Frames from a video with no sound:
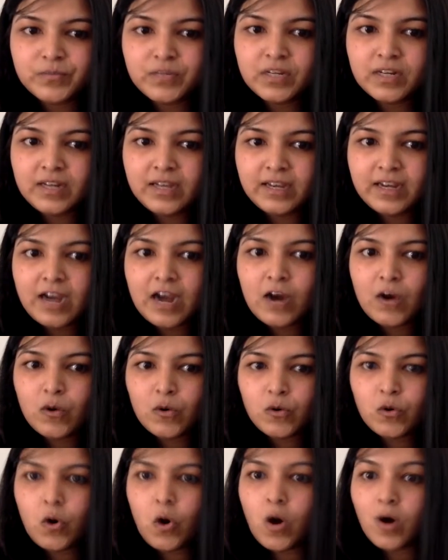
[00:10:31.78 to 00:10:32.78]
Like
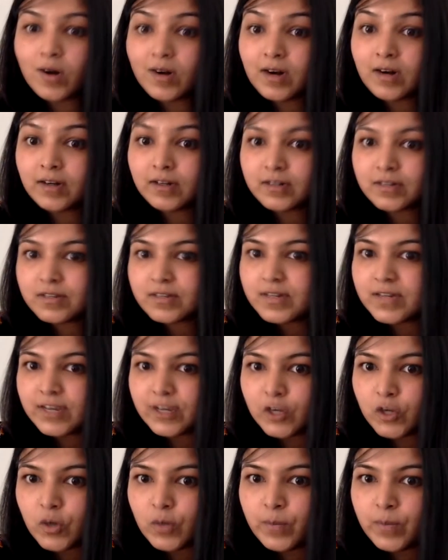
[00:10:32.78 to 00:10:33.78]
how con artists
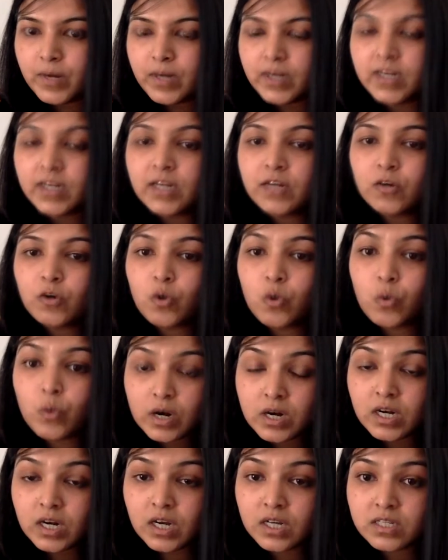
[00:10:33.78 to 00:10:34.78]
take your money,
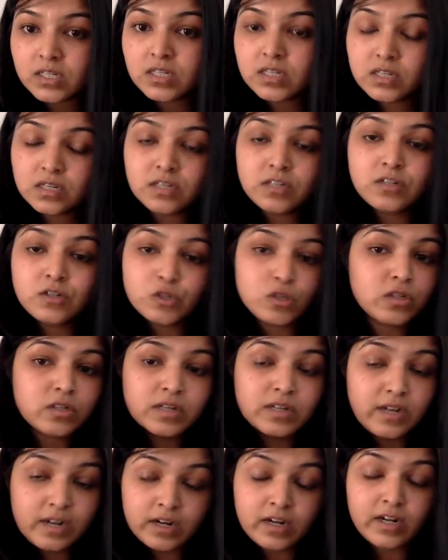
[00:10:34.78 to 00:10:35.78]
covert narcissists
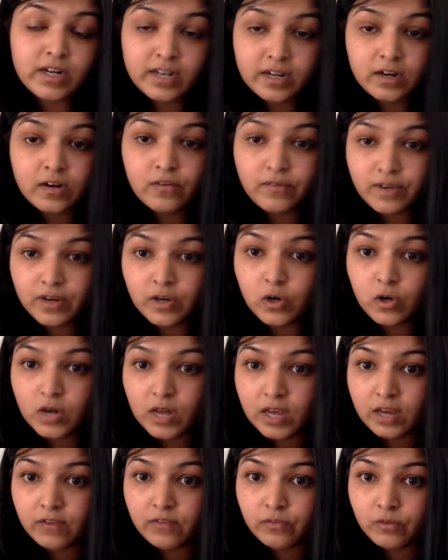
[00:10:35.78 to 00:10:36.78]
can take away your
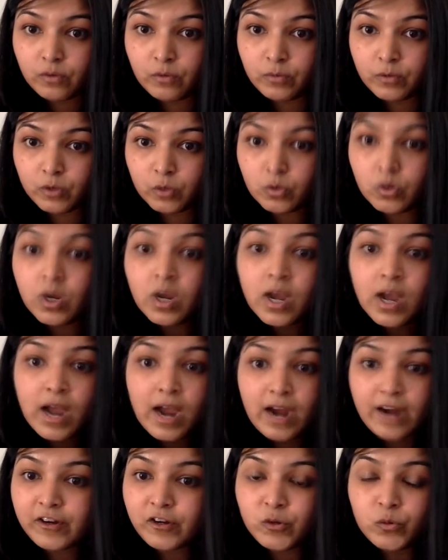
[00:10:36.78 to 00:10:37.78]
life from you.
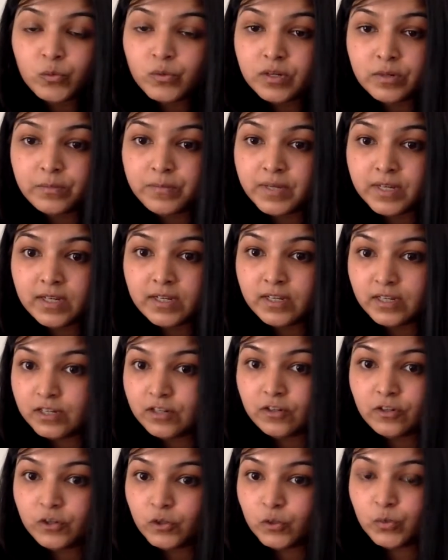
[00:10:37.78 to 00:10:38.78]
And you
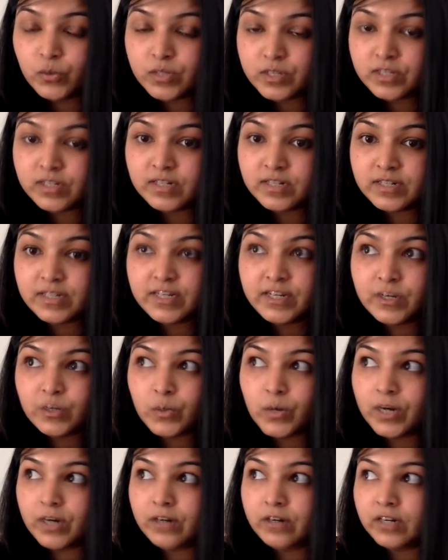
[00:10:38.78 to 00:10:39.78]
will sit there
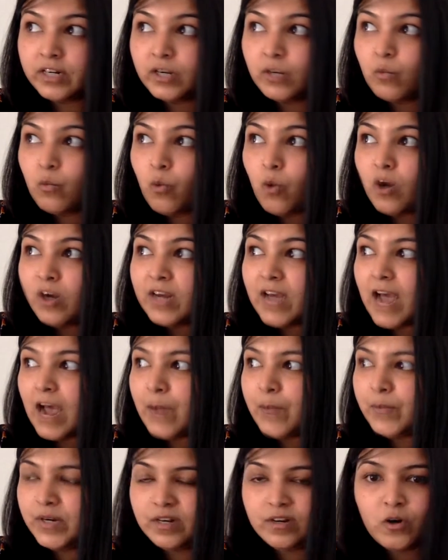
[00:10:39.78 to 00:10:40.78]
wondering what
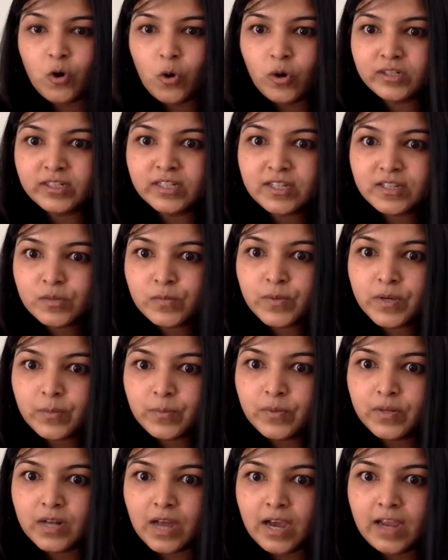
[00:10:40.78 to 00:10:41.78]
happened. All these
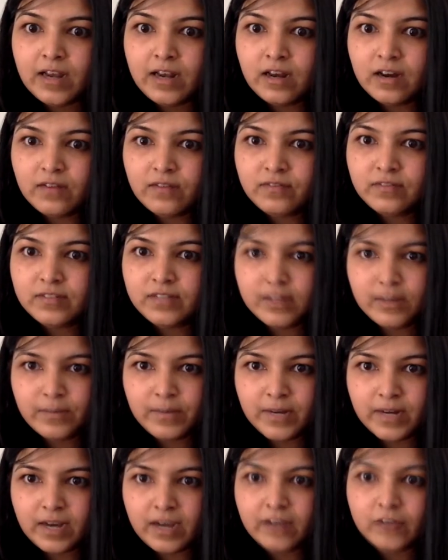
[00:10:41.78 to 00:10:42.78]
people, I loved them
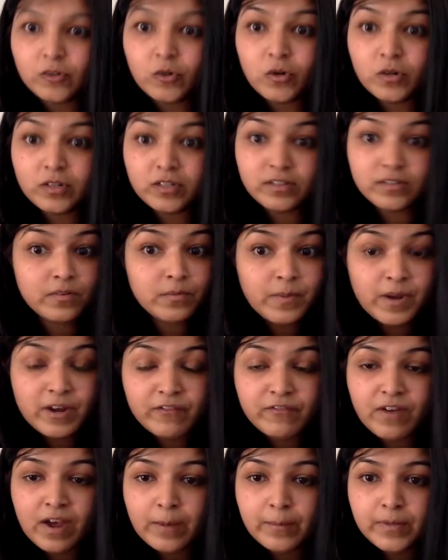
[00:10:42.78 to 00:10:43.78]
and I thought they were my
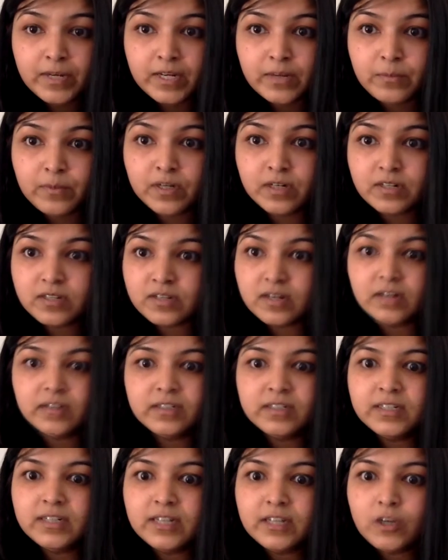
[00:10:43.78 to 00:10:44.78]
family, but
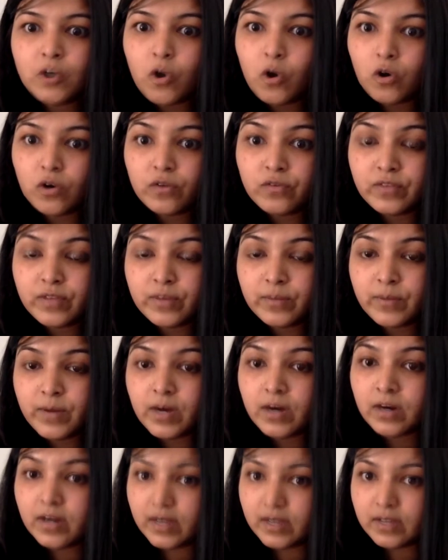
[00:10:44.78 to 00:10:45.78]
suddenly all of them
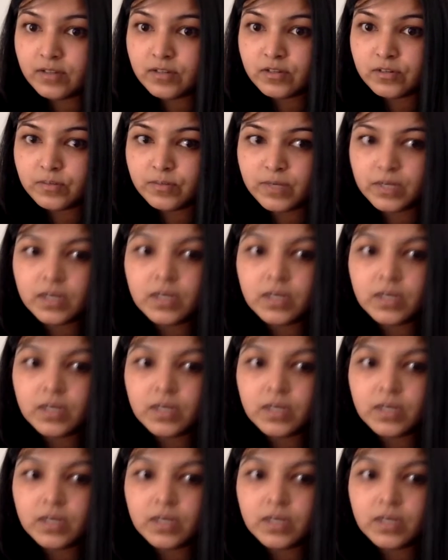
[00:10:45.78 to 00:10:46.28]
are against me.